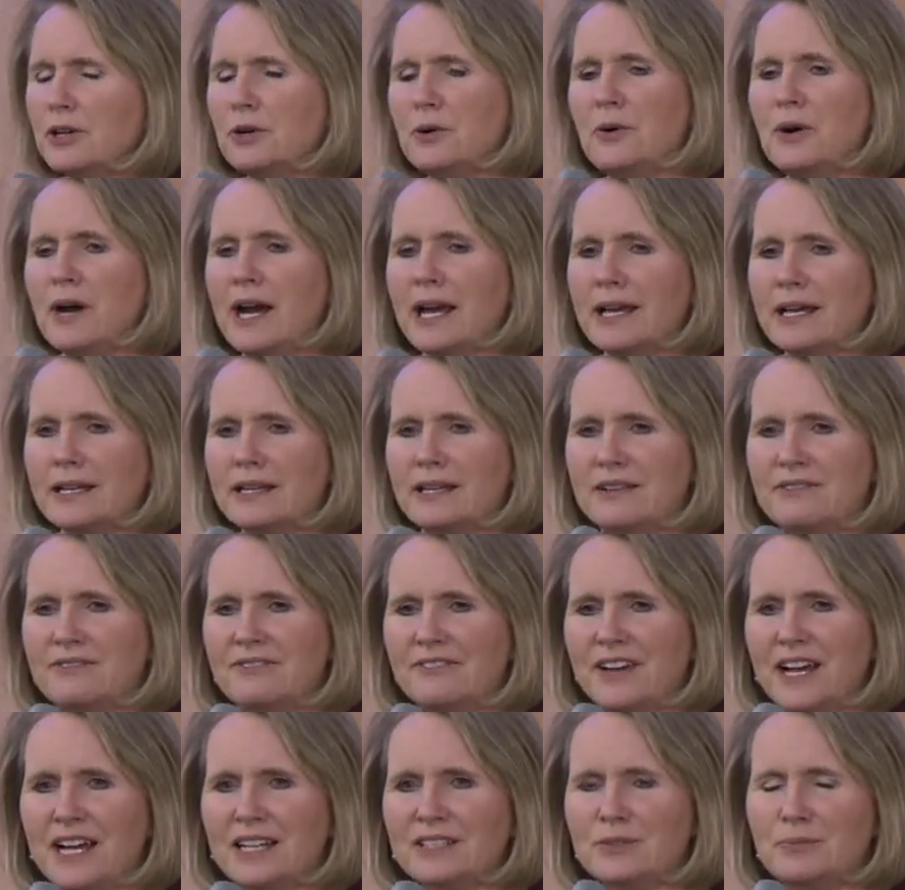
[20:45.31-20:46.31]
quiet and
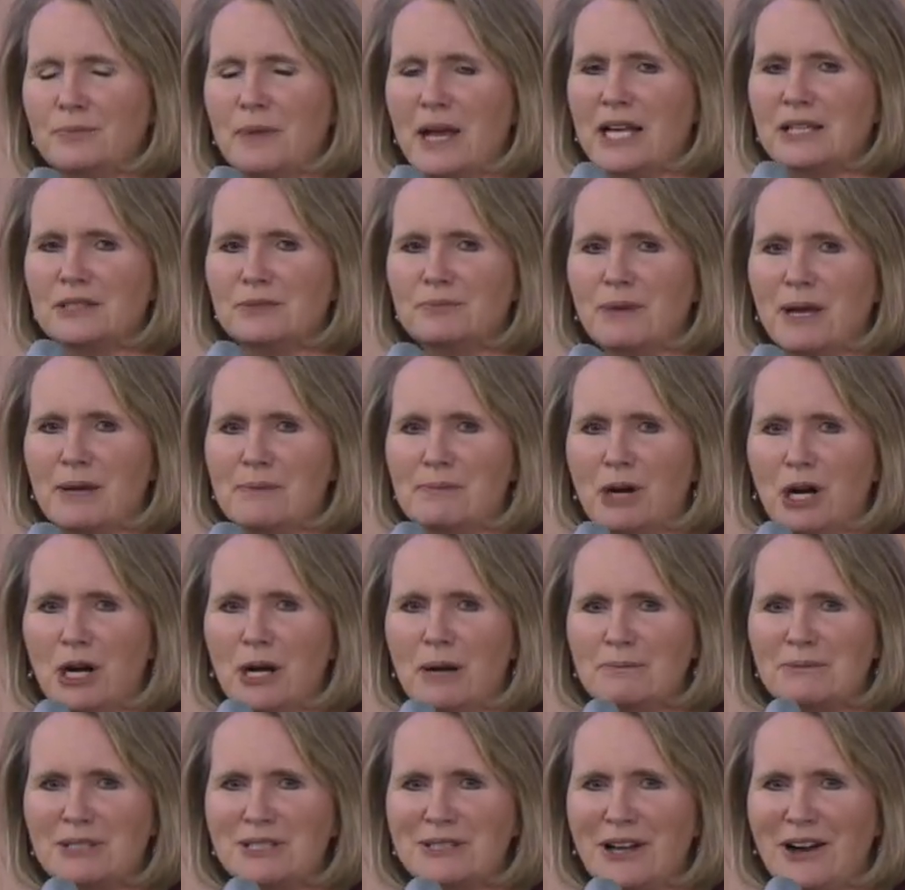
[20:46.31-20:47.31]
fast past my
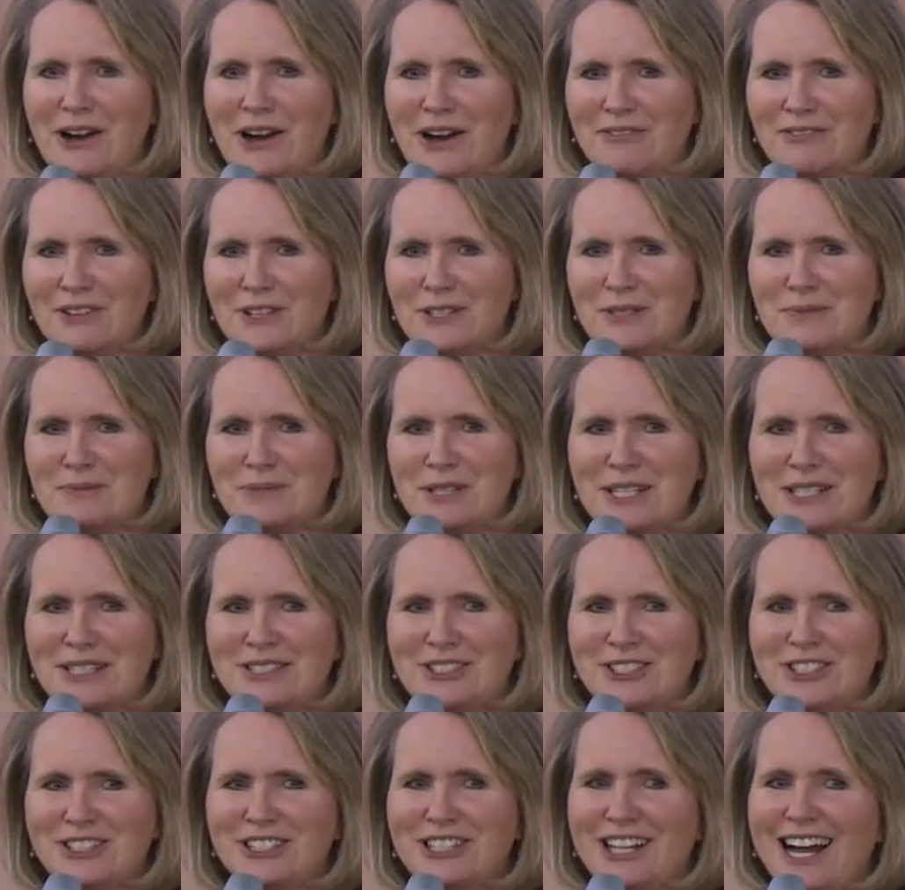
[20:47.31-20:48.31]
mom's office
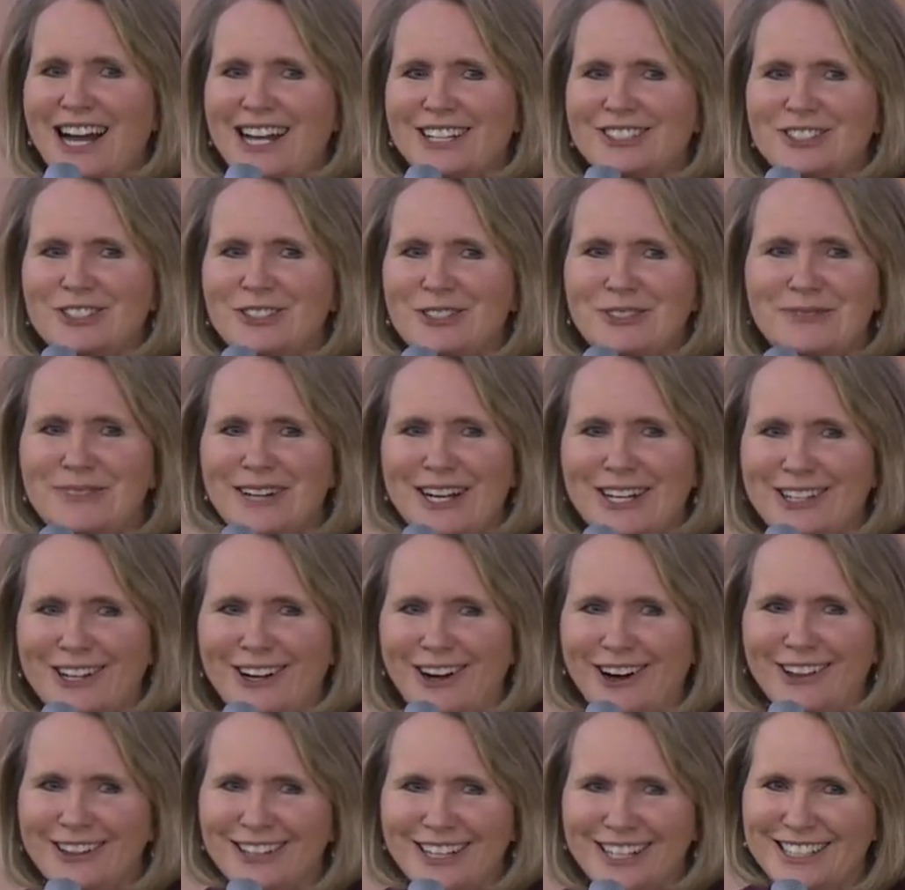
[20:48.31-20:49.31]
because she'll ask you about
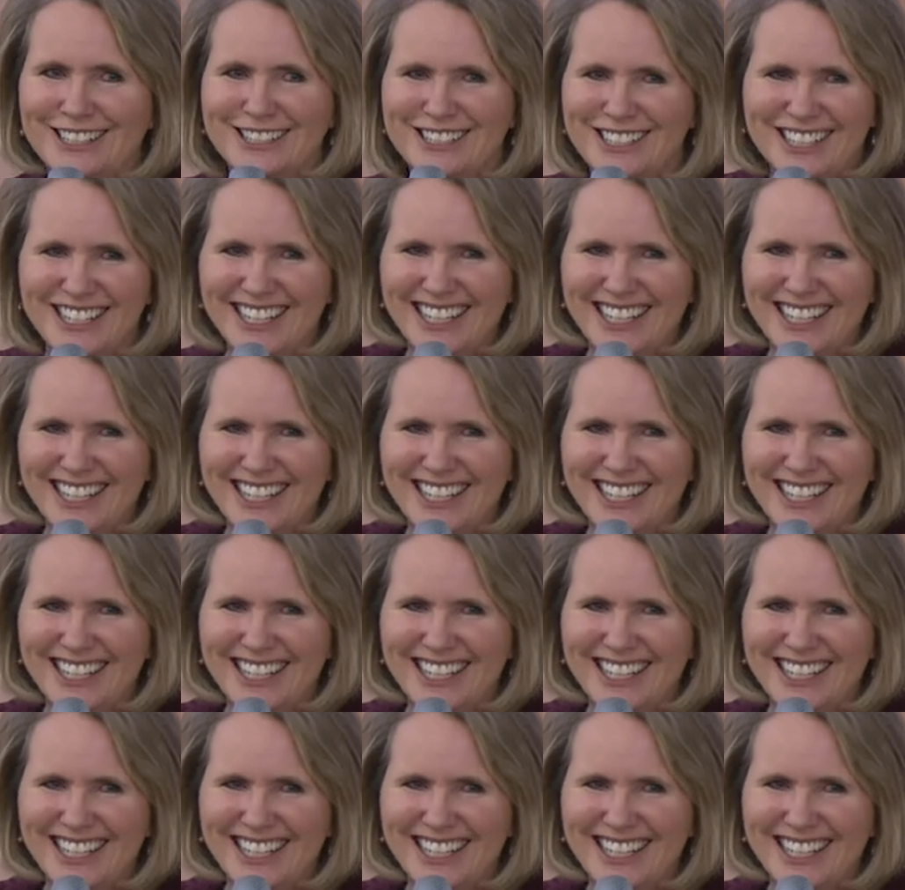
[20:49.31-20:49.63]
college.